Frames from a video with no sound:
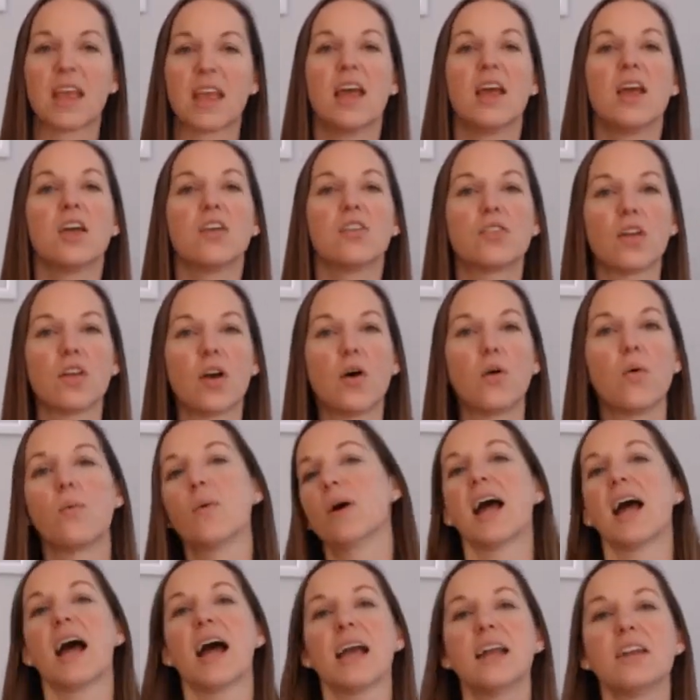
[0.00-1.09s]
So
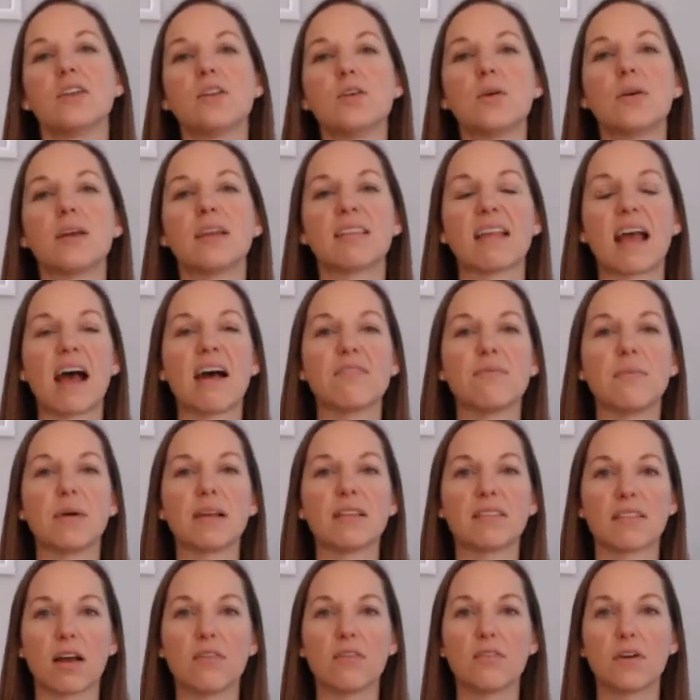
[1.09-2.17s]
what I do is have my
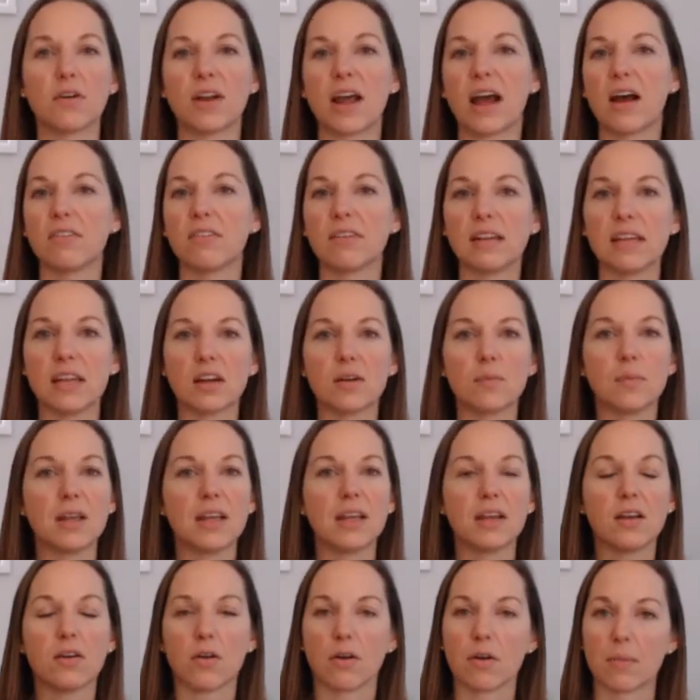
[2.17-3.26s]
cell phone out near
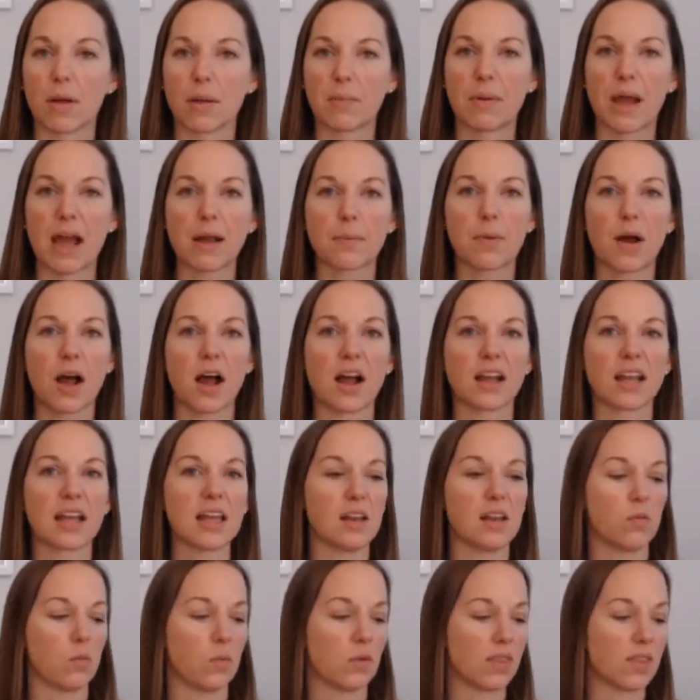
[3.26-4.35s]
me or my back
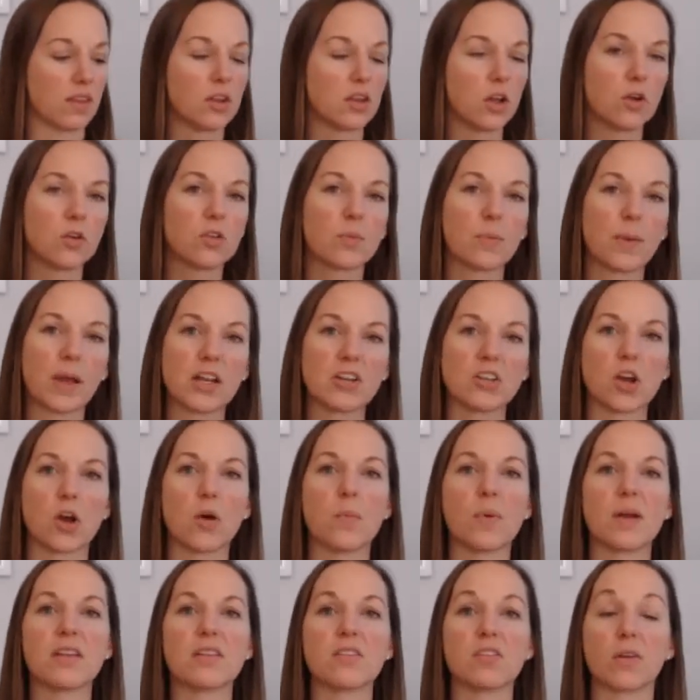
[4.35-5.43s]
pocket with a notes page
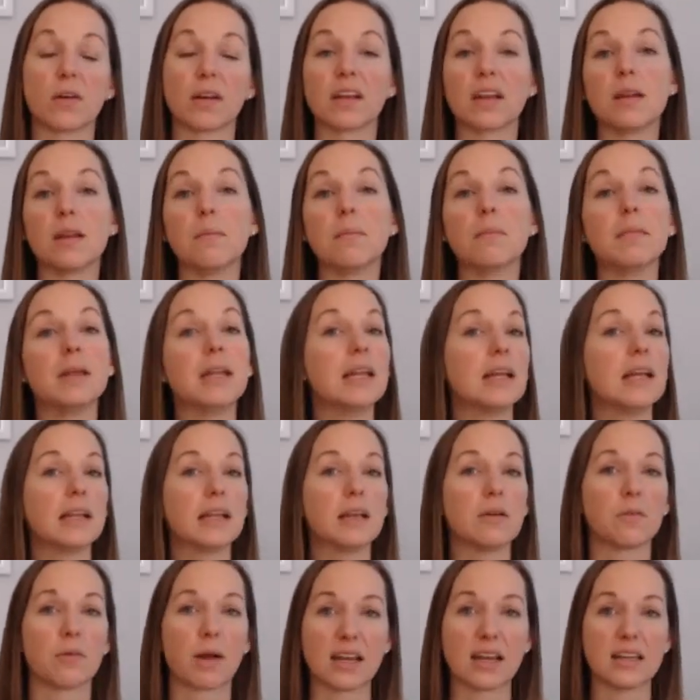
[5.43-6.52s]
open so I can immediately
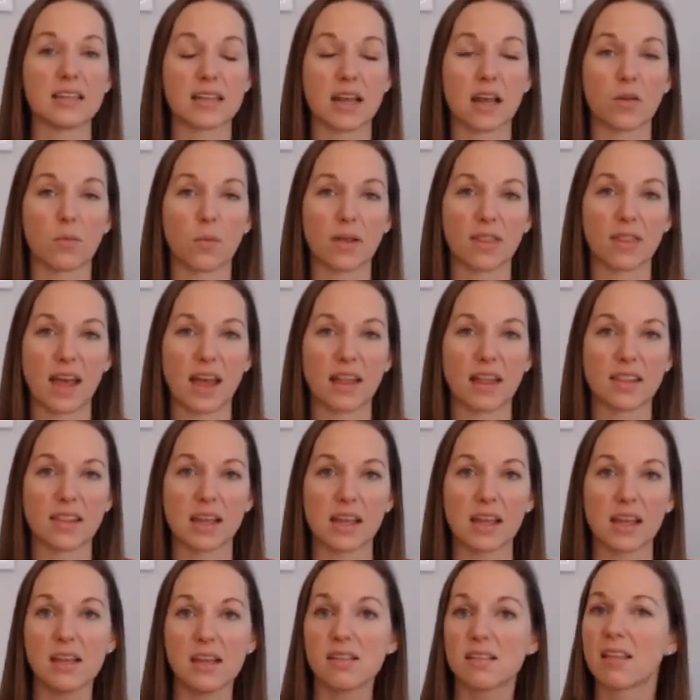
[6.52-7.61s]
write down what that thing
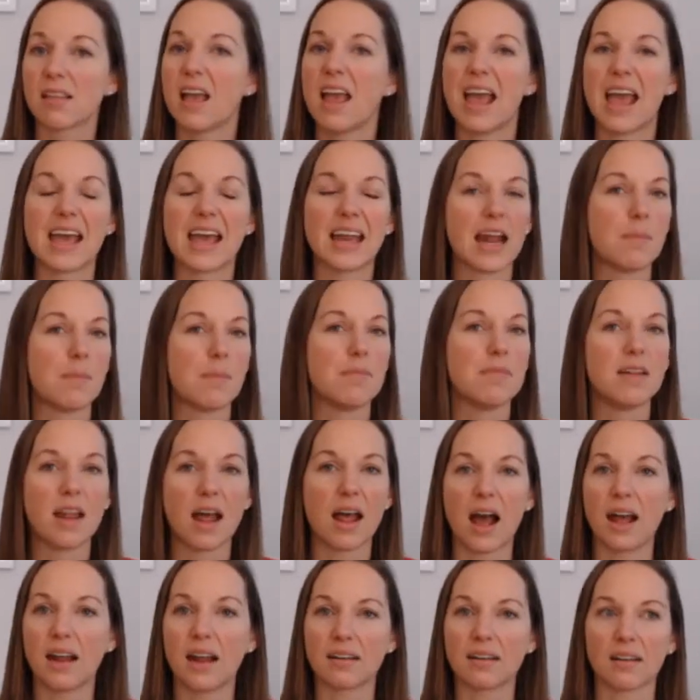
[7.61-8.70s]
is, and I'm
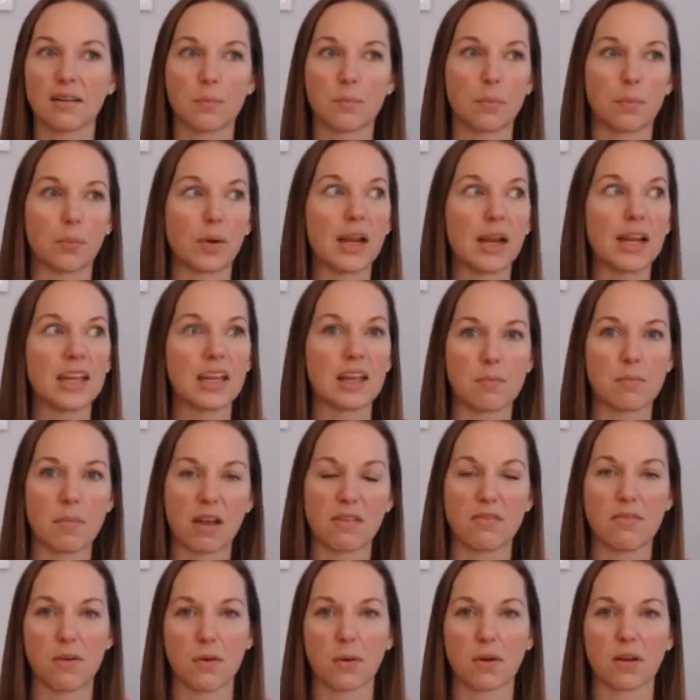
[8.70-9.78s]
not breaking my
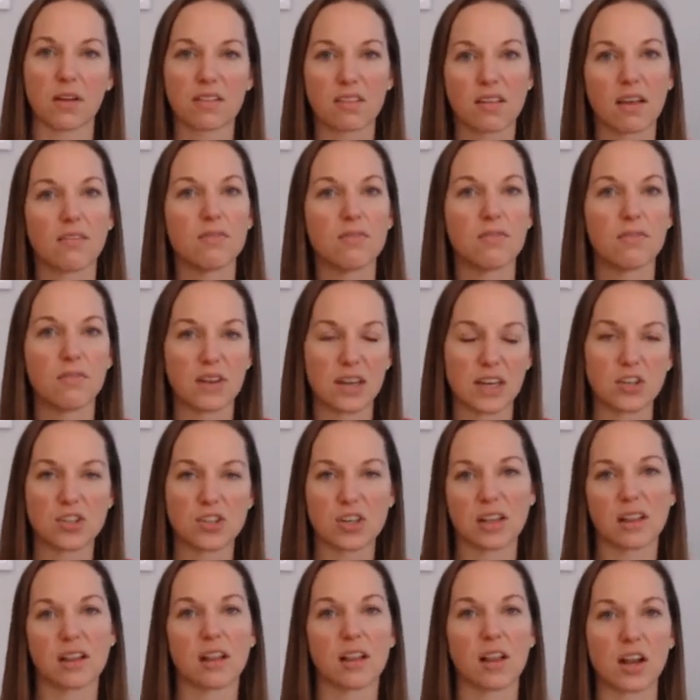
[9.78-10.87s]
focus of
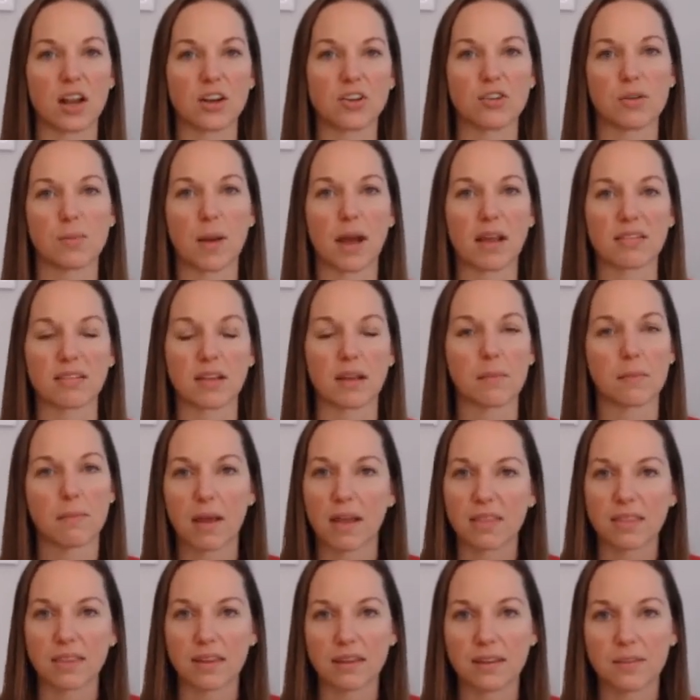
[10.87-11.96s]
finishing the laundry basket
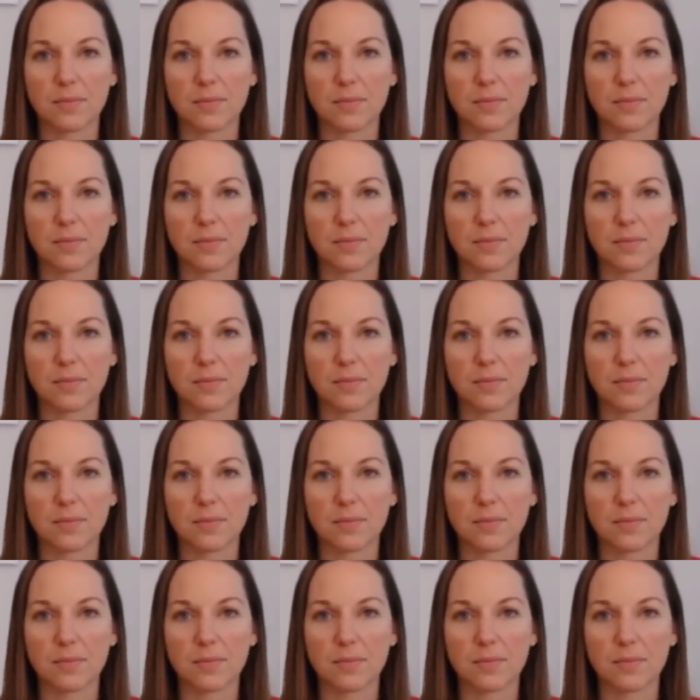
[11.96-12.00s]
method.